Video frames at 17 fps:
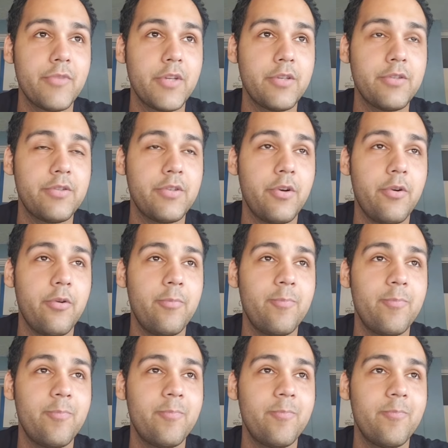So
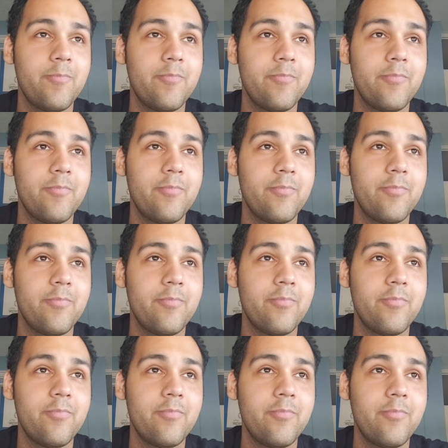
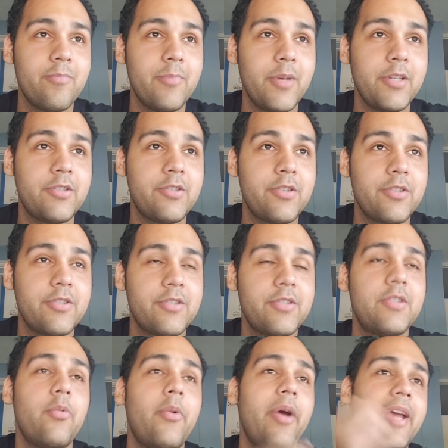it's
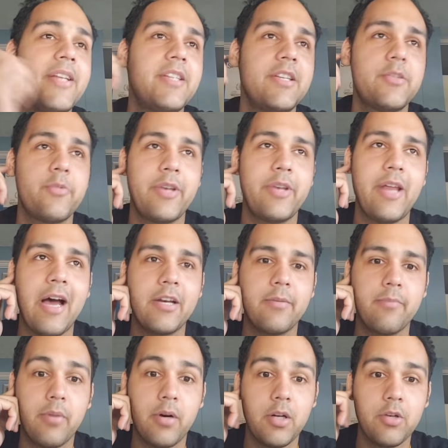just the way it is with the
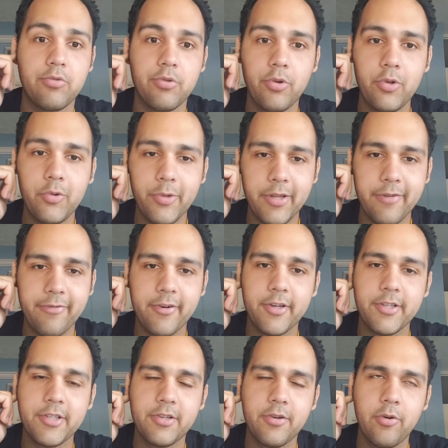handball rule with the
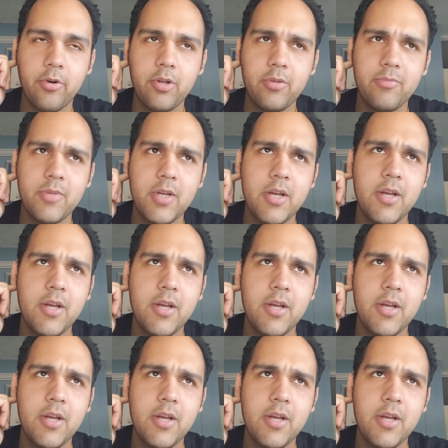first goal,